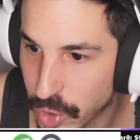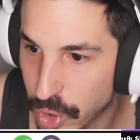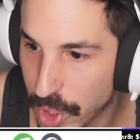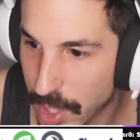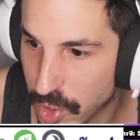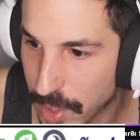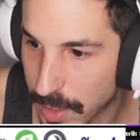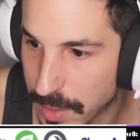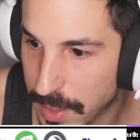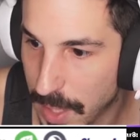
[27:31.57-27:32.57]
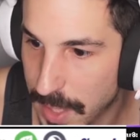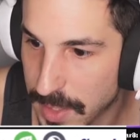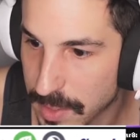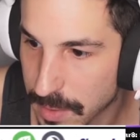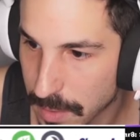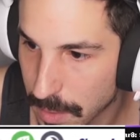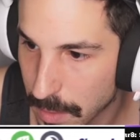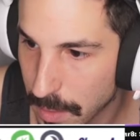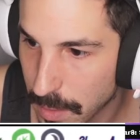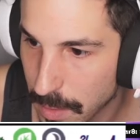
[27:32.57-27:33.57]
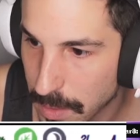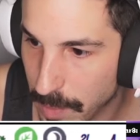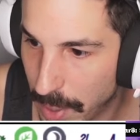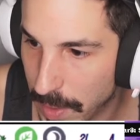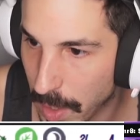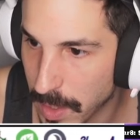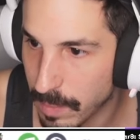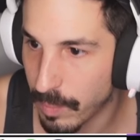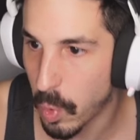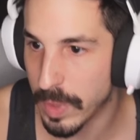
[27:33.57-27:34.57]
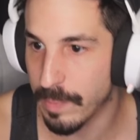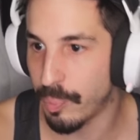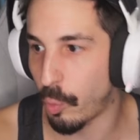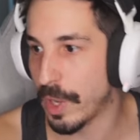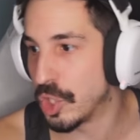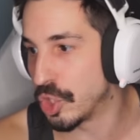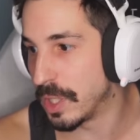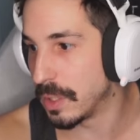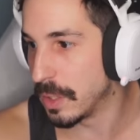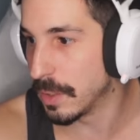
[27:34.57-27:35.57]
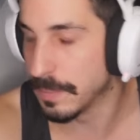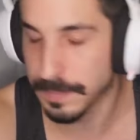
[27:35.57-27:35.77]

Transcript: just in case. Depending on the, who he brings in here.